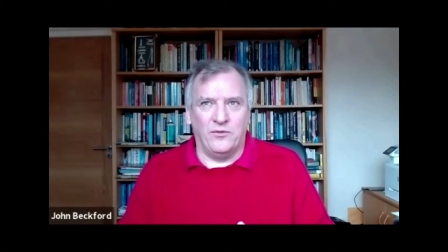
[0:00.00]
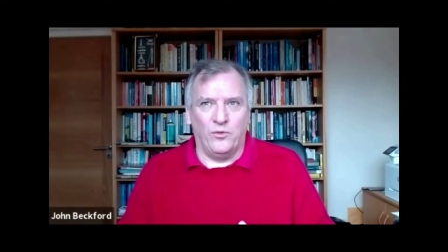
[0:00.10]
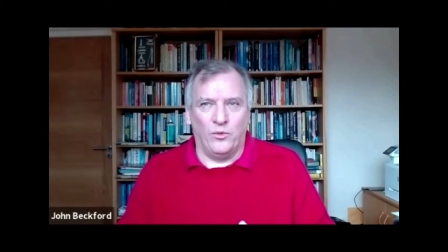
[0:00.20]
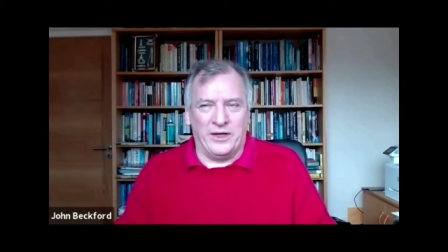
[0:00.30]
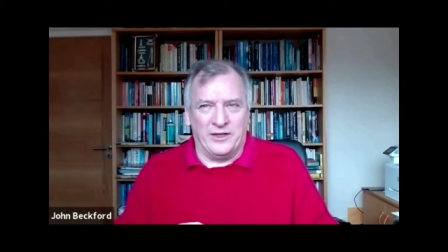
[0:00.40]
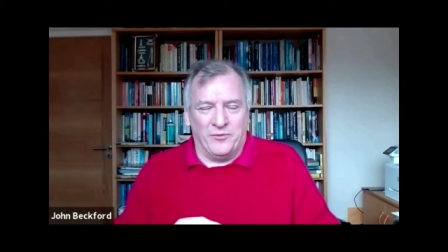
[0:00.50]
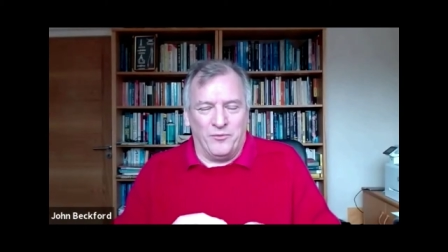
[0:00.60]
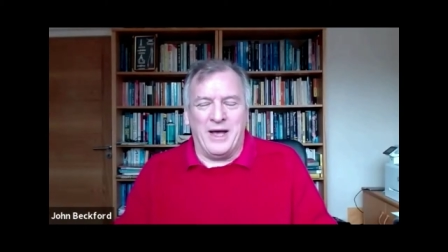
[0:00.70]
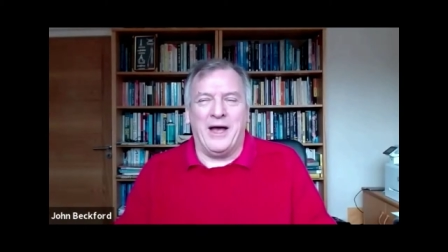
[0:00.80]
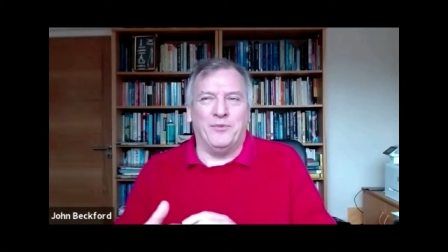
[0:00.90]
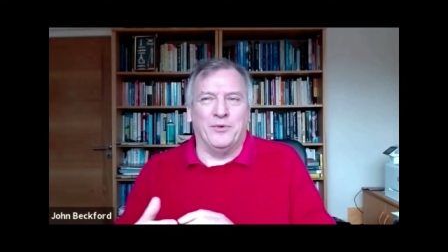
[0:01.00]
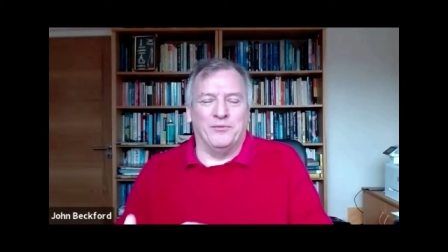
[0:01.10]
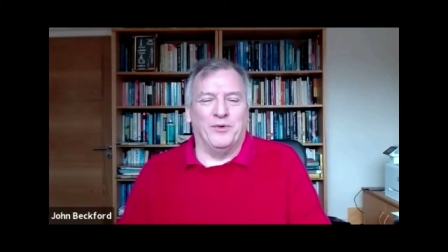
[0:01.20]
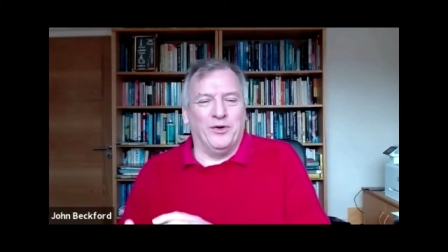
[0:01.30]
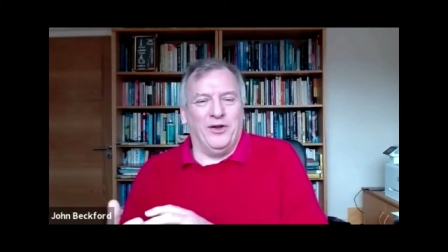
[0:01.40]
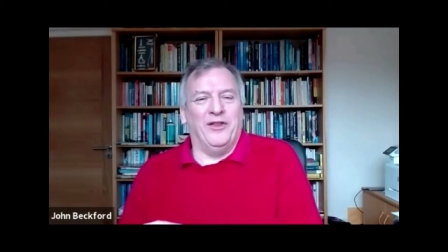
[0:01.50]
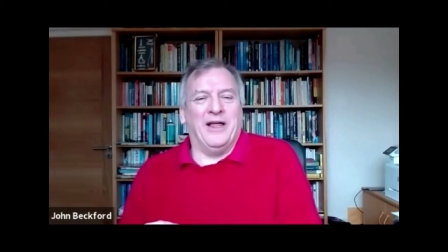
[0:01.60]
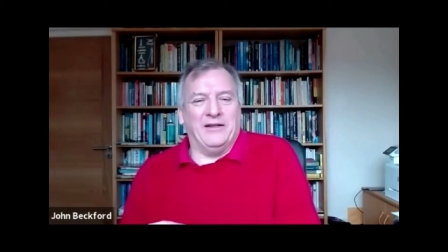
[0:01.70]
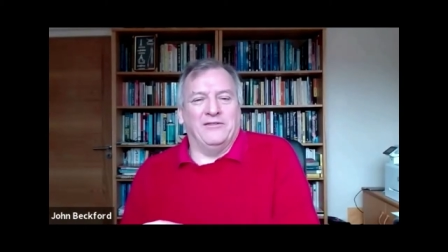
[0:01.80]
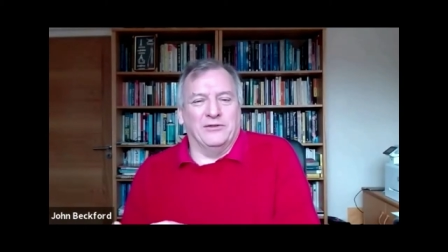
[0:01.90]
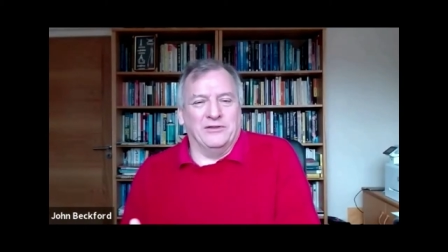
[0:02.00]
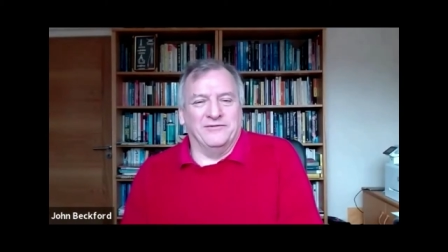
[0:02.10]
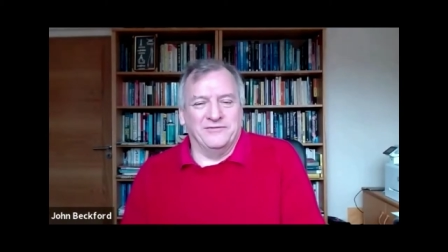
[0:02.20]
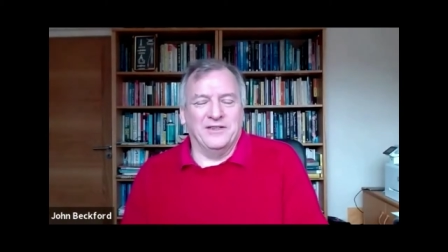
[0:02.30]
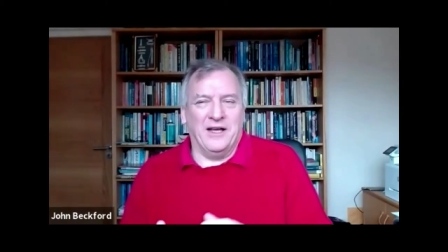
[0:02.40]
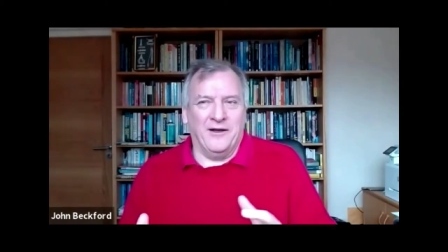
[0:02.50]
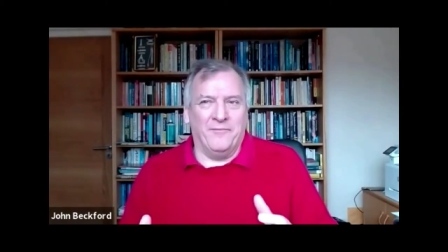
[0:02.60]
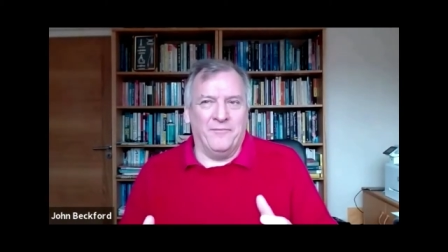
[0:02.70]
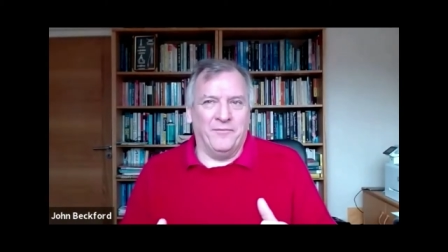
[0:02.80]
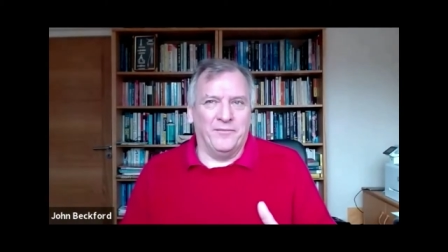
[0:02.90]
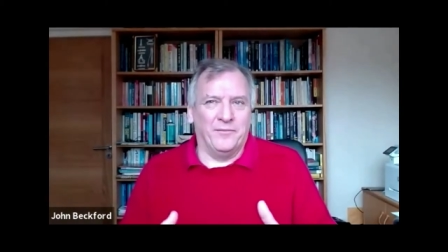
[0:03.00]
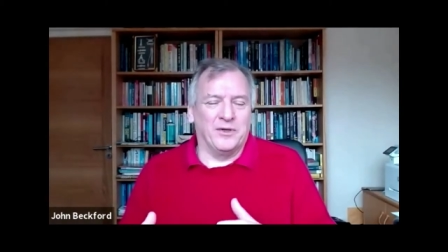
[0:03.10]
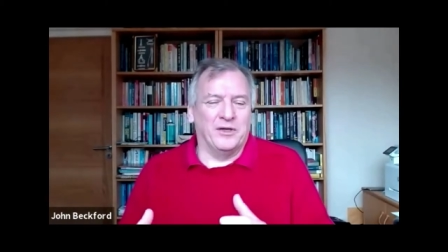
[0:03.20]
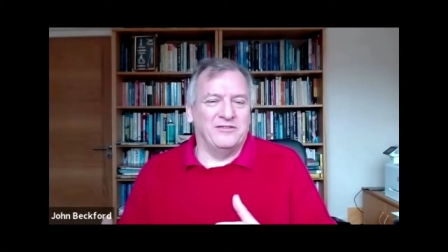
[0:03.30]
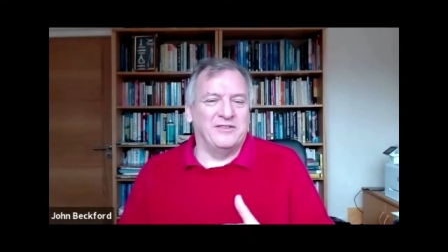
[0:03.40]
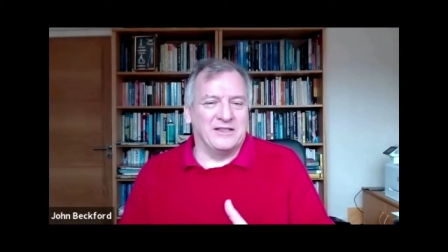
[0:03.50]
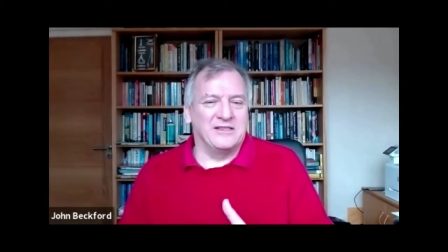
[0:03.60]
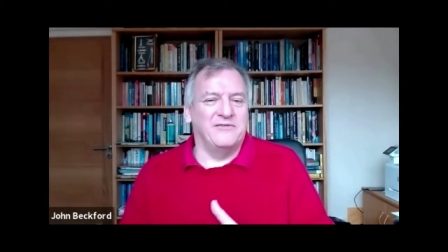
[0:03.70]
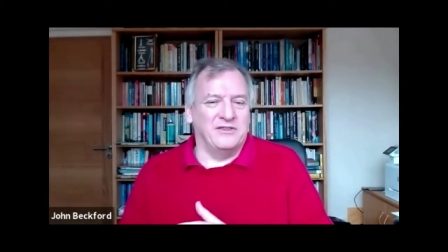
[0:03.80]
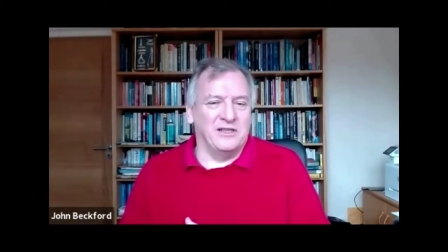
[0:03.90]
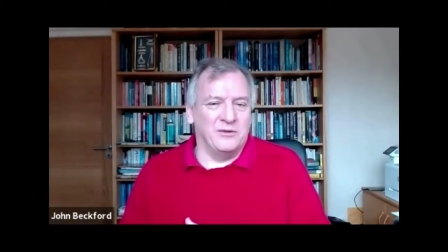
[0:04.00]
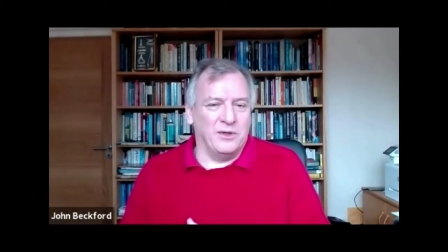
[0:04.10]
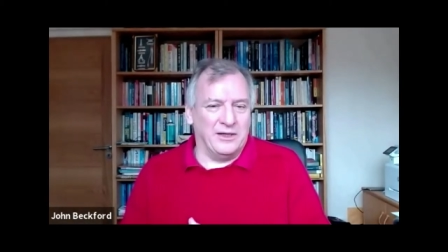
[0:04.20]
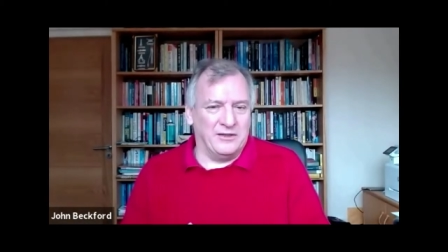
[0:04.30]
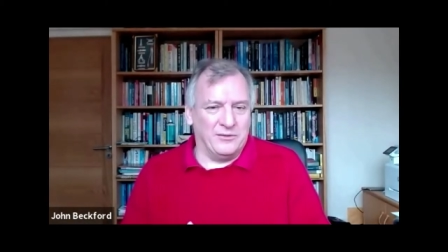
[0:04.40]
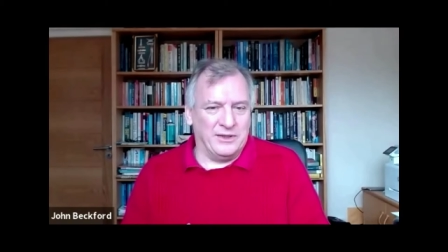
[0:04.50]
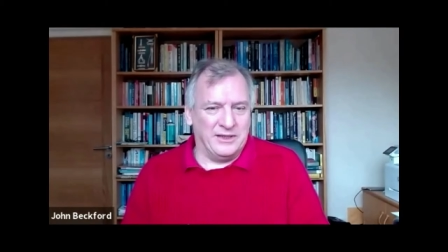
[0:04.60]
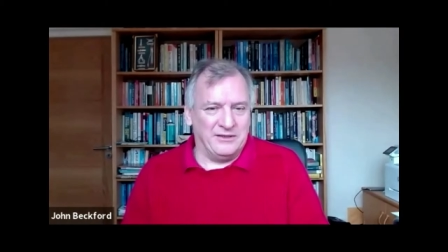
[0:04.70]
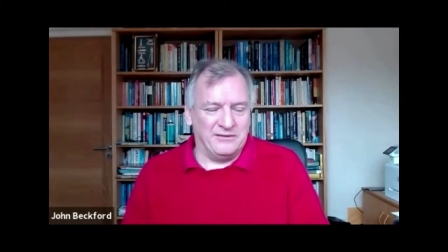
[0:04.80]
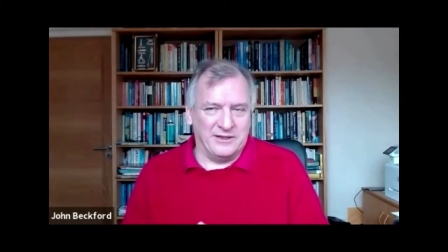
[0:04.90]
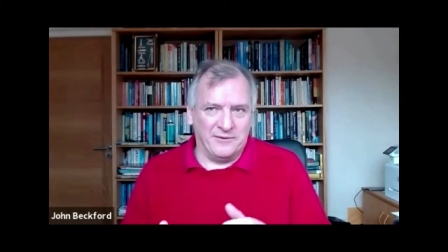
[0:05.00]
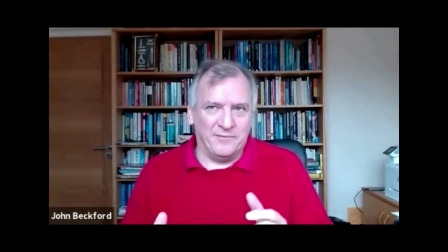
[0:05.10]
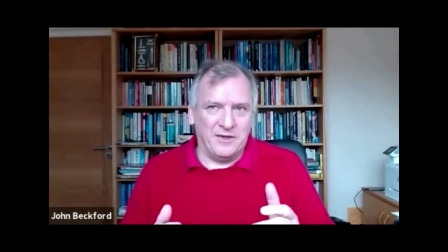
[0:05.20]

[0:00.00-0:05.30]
we can map and model that sort of um, process activity quite quite easily.